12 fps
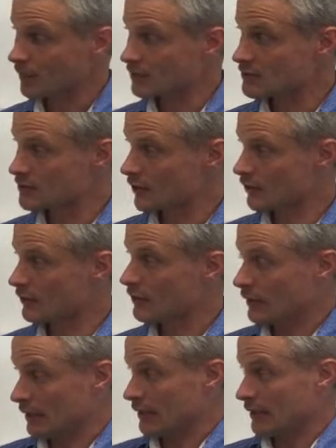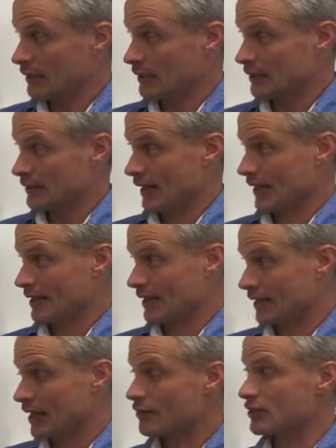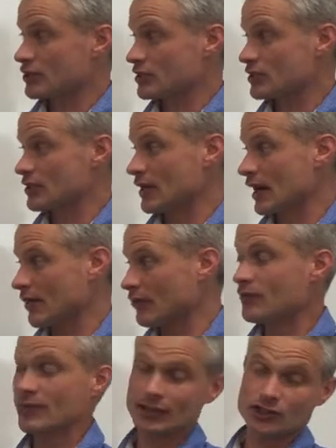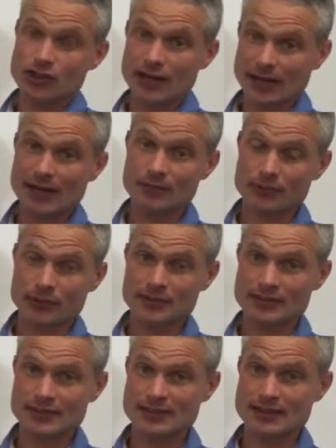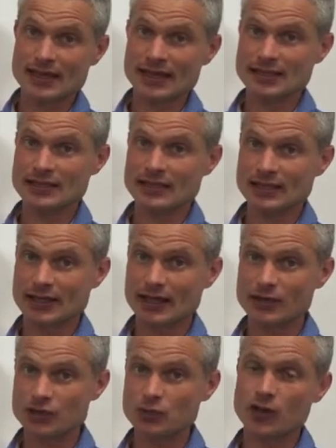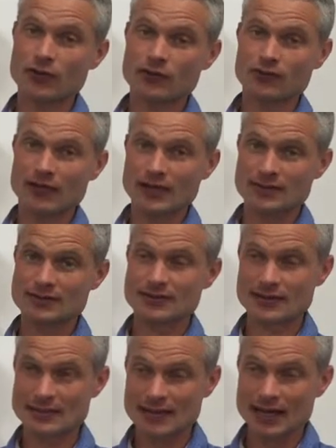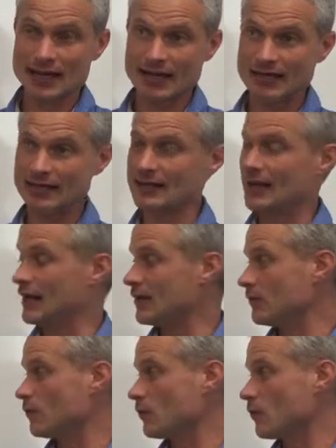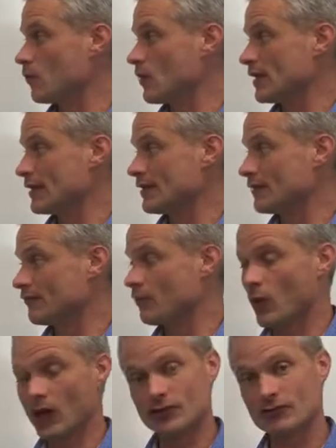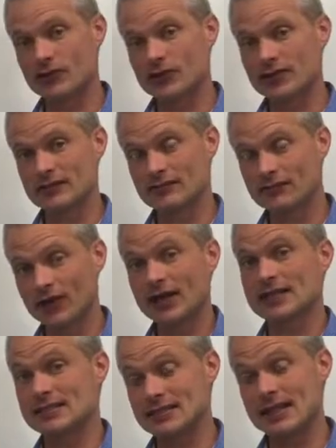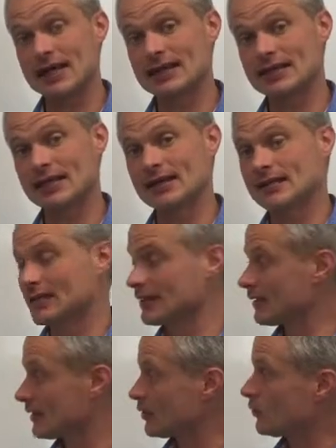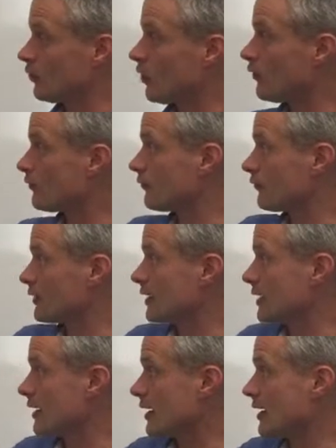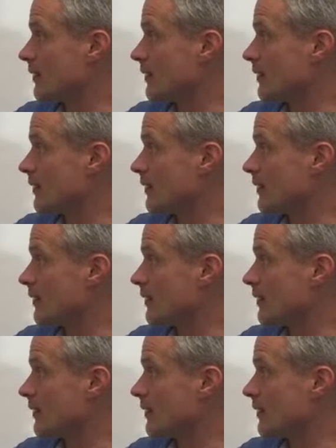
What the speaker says: So they encourage, through their drying out process, they actually encourage wildfires to start, and when wildfires start, they kill off the